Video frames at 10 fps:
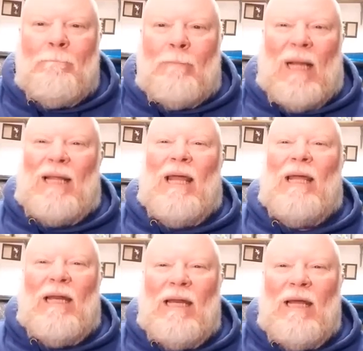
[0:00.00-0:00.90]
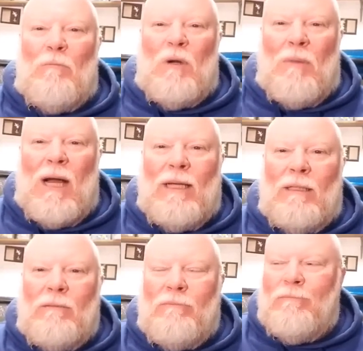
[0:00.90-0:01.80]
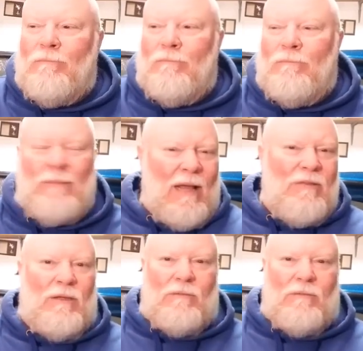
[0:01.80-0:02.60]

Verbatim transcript: I can't get any of them to bite. Nothing.